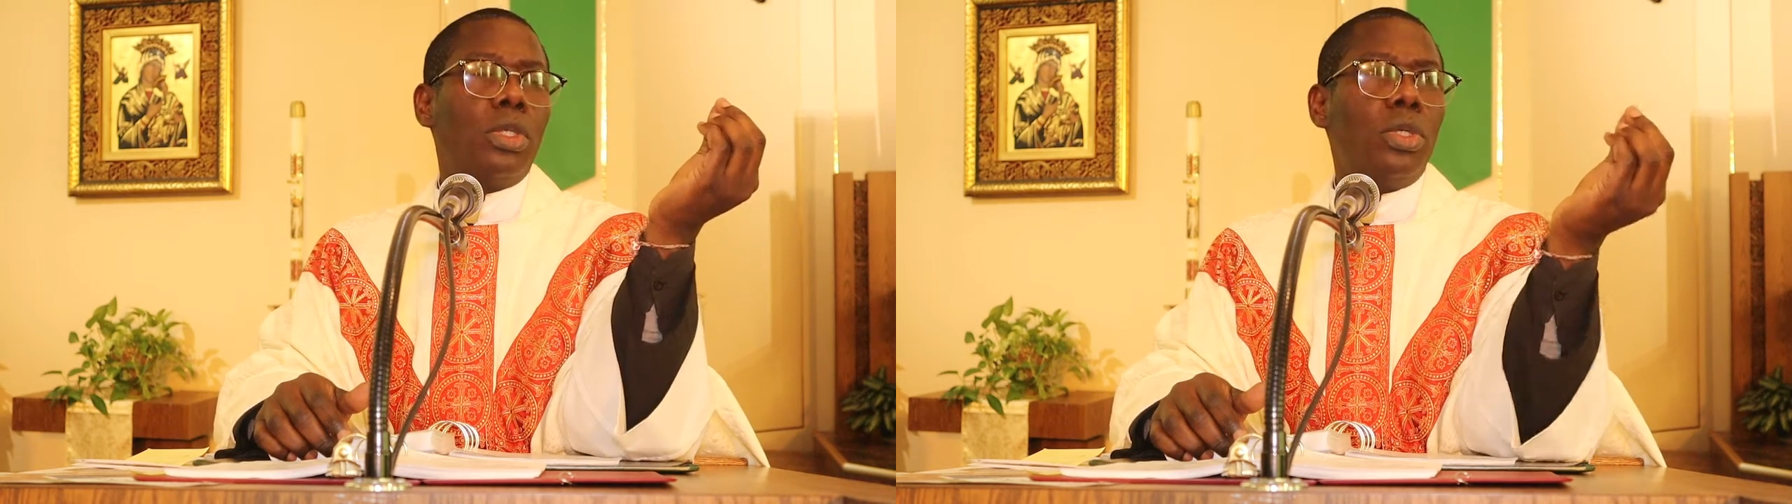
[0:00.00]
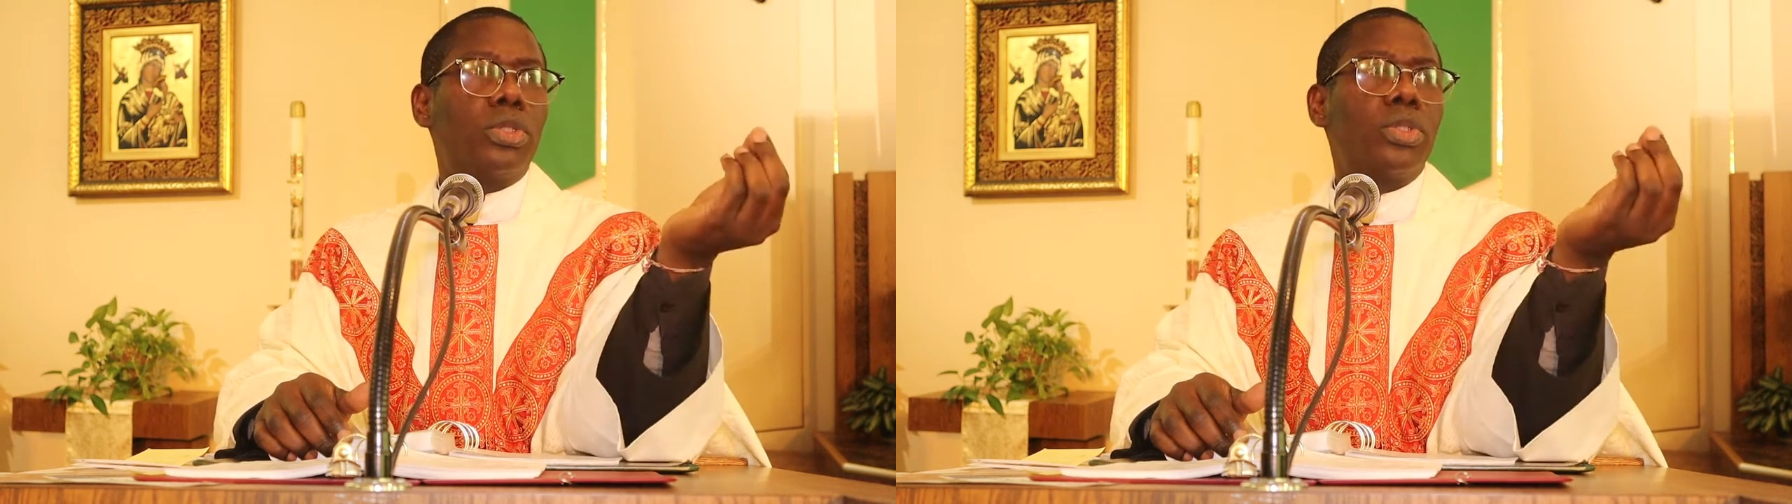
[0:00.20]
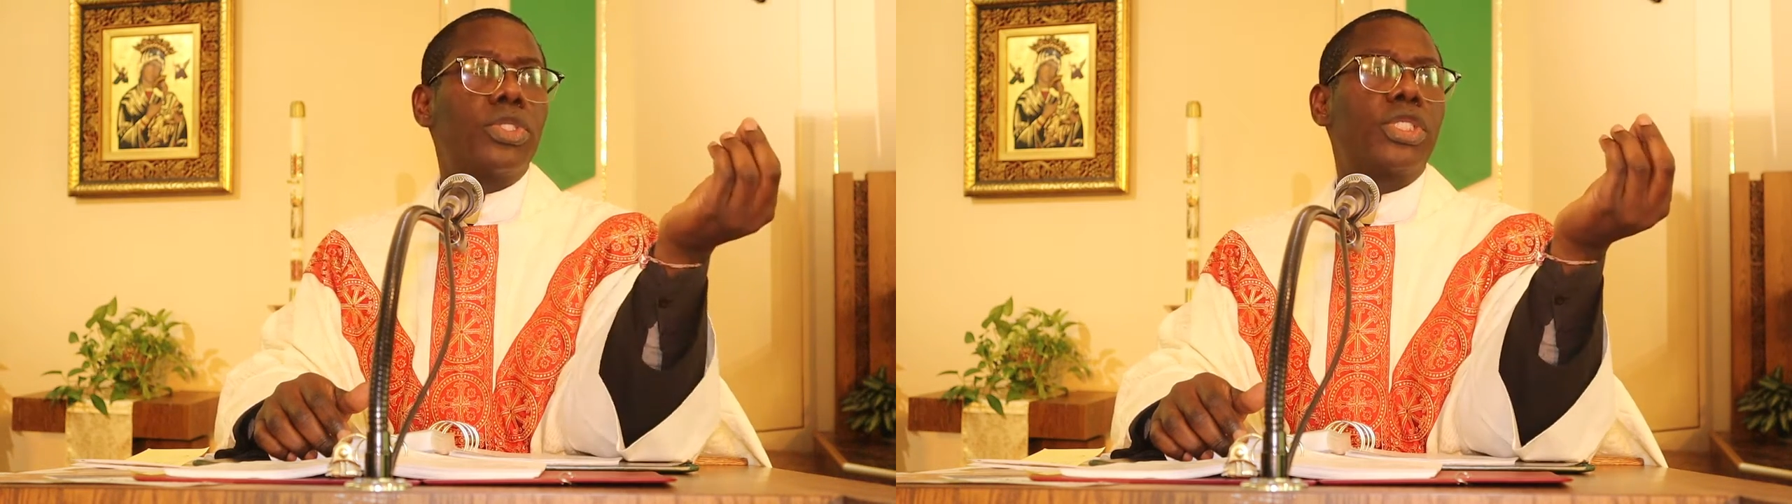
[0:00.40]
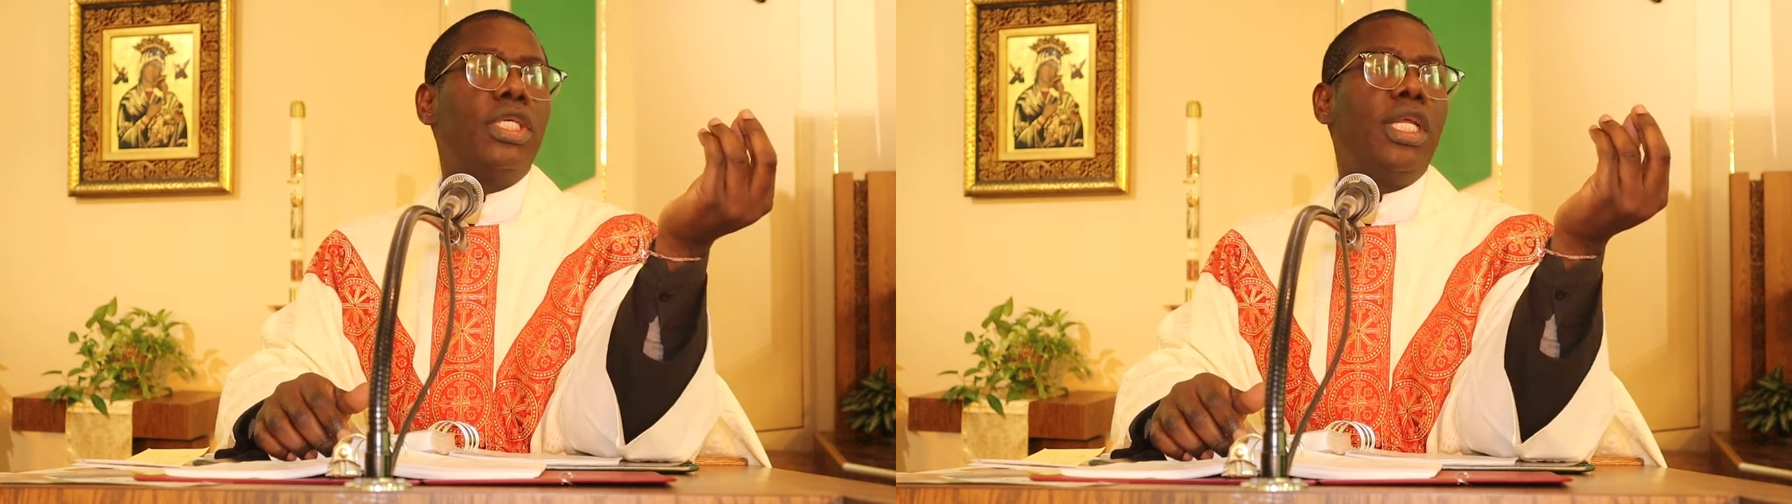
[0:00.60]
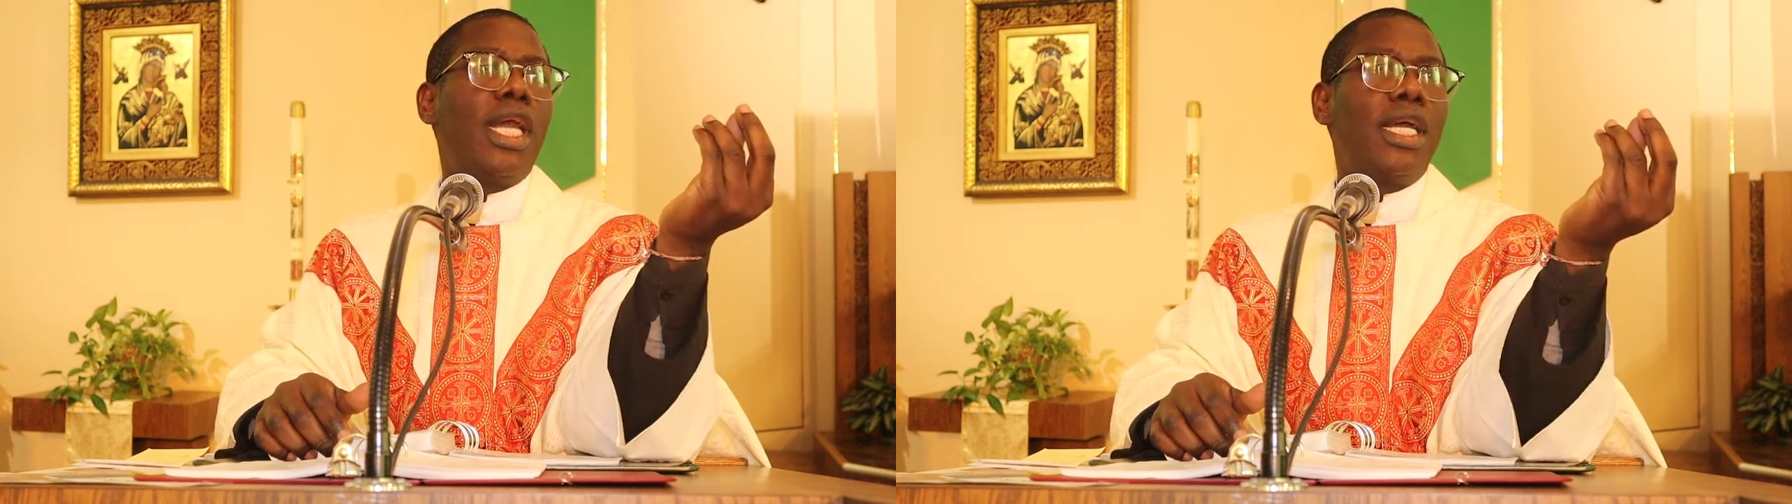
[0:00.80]
Go to
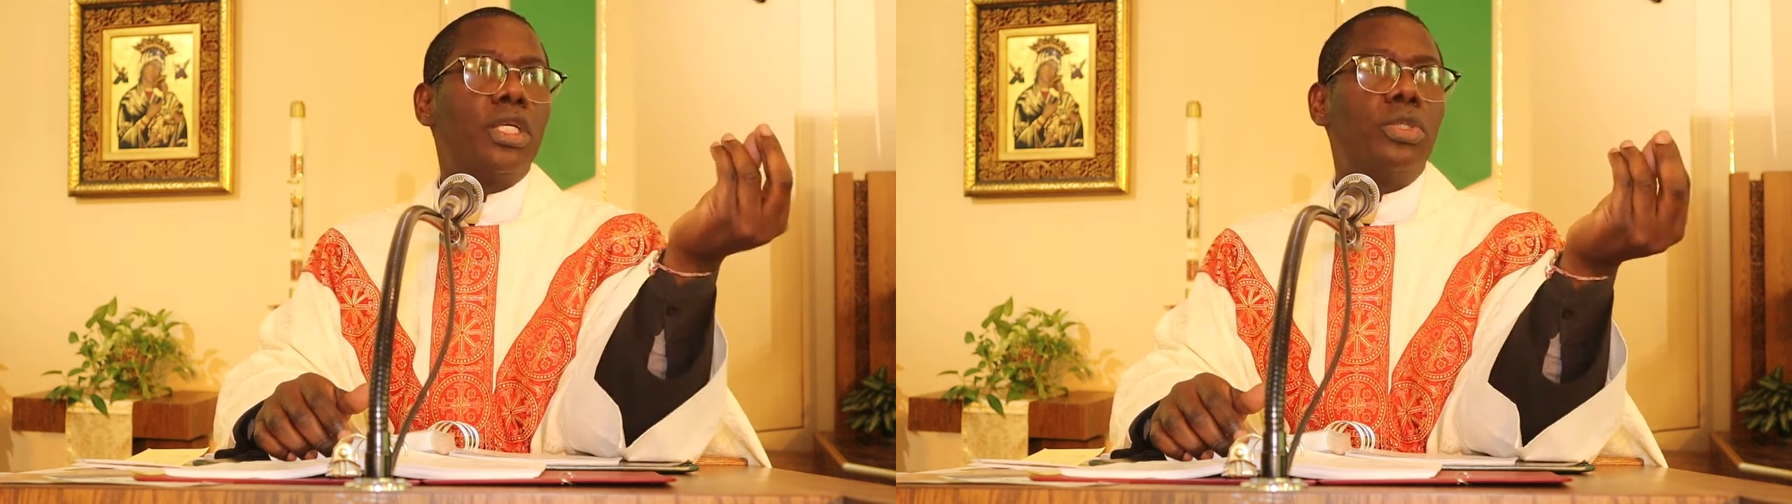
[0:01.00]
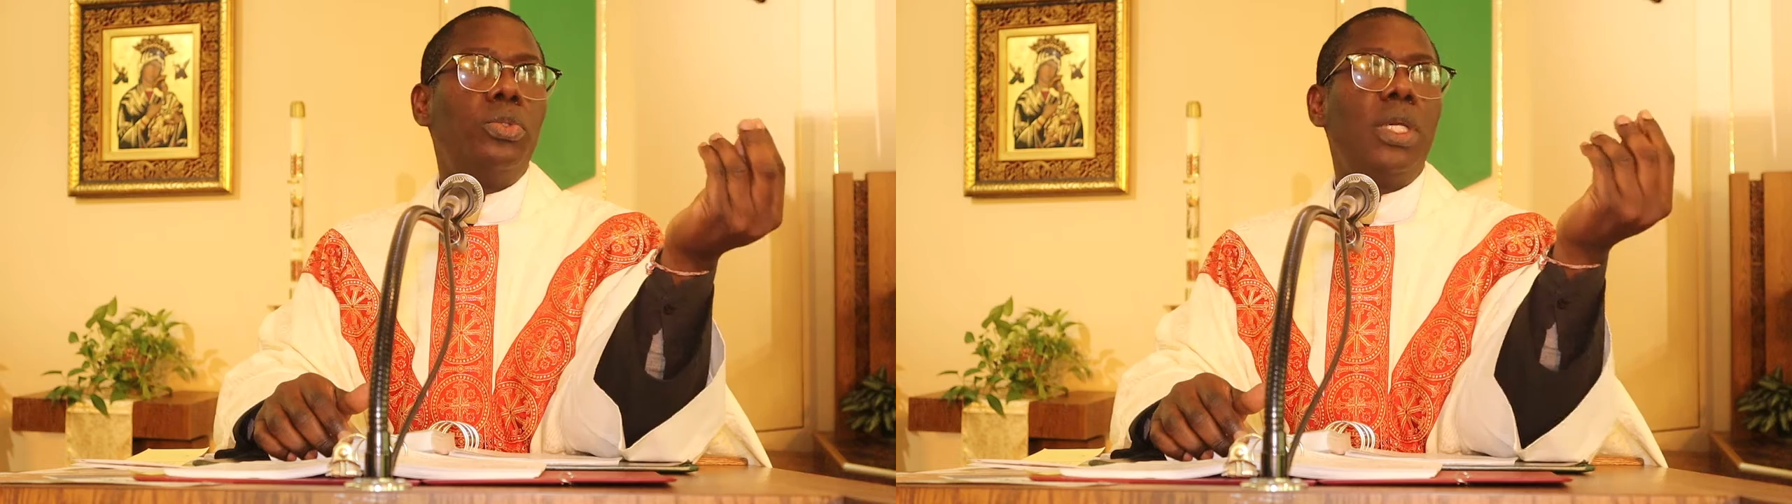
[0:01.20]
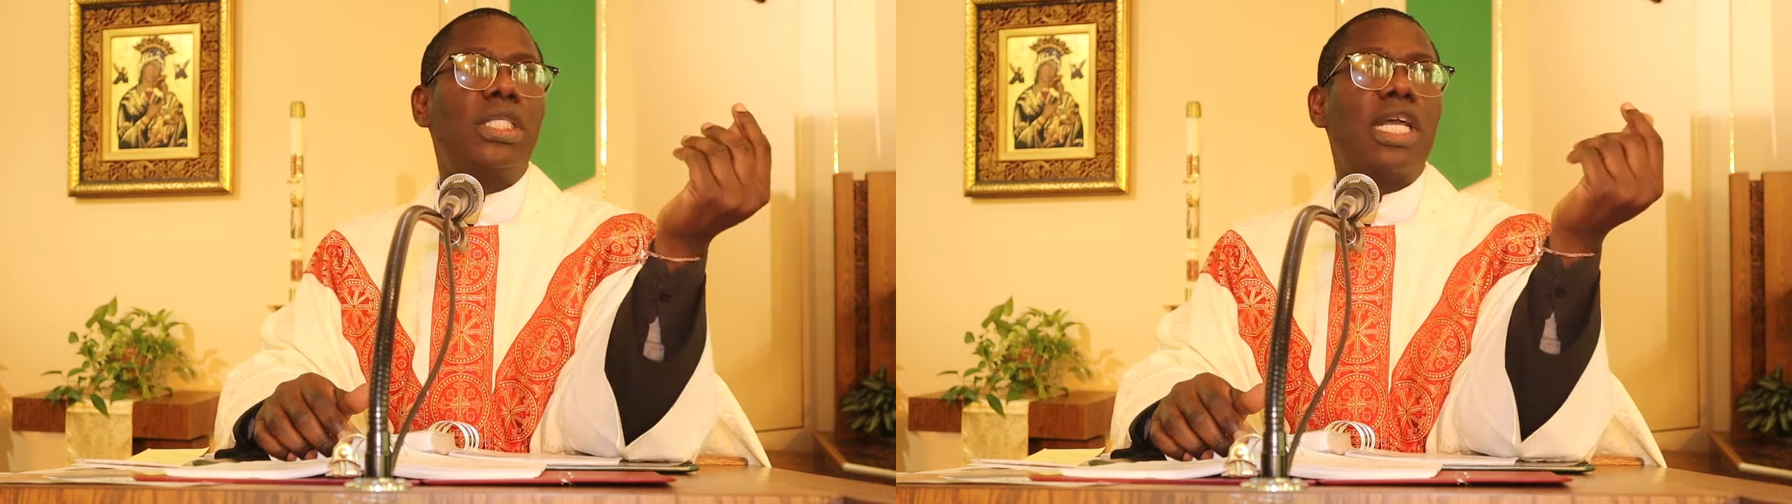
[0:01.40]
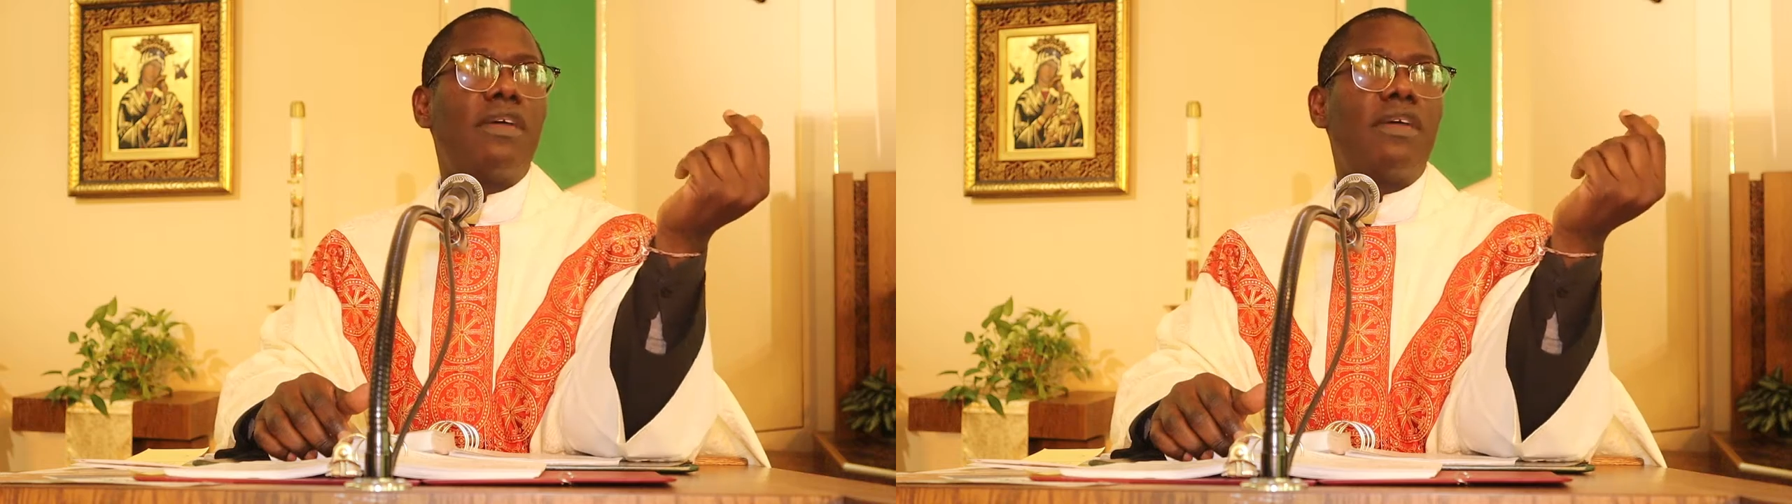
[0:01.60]
Syria, Kuwait,